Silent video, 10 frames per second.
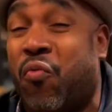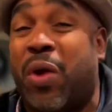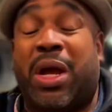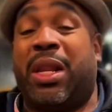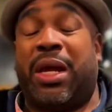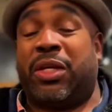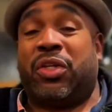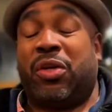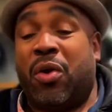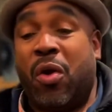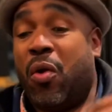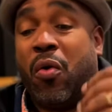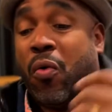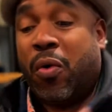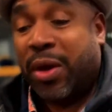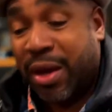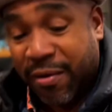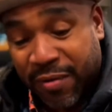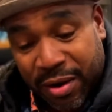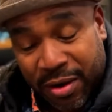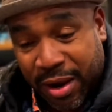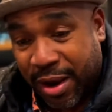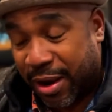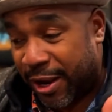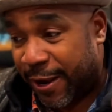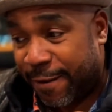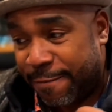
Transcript: recollection or even a